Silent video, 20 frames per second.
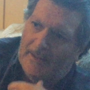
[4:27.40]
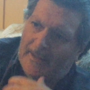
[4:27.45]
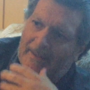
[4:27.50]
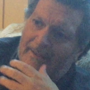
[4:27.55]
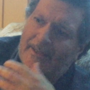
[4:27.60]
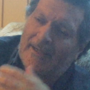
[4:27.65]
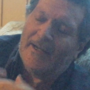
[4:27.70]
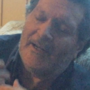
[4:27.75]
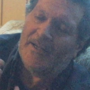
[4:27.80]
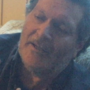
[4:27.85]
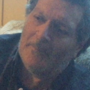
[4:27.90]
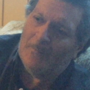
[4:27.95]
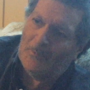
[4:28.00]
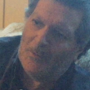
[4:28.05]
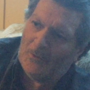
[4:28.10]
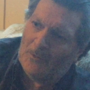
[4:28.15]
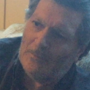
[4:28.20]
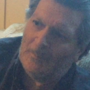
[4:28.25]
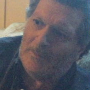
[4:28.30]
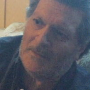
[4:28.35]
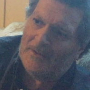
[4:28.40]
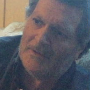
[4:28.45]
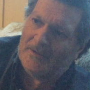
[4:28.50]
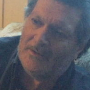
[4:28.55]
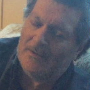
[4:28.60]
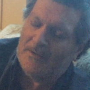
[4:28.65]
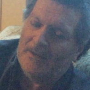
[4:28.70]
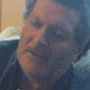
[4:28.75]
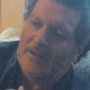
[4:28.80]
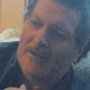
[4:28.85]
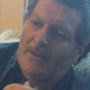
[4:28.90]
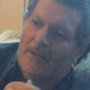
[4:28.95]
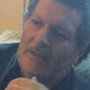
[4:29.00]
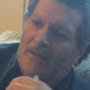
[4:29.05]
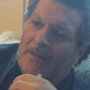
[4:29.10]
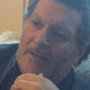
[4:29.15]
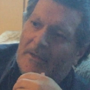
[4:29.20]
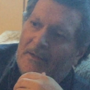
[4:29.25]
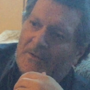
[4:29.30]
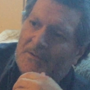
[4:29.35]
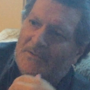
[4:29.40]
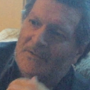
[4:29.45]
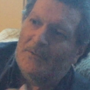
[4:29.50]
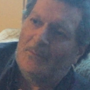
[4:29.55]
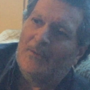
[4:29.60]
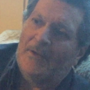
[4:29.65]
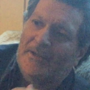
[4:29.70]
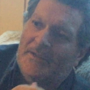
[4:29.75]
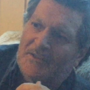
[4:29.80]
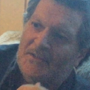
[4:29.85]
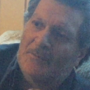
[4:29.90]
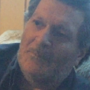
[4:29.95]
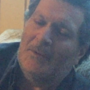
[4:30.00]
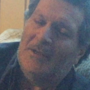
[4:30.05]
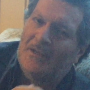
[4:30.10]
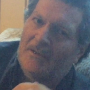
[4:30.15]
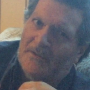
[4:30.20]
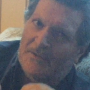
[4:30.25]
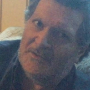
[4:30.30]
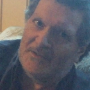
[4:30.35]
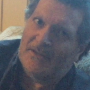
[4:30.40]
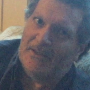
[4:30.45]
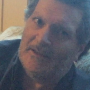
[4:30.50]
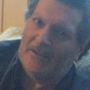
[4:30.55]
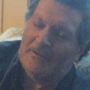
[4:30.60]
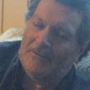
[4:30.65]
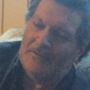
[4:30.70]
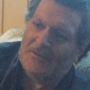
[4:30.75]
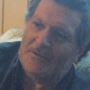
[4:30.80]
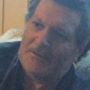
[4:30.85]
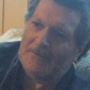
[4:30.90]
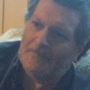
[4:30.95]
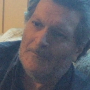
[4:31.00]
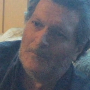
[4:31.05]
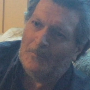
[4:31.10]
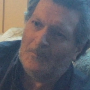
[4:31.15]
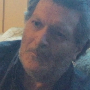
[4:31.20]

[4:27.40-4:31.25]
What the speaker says: any kind of movement is the right to be ourselves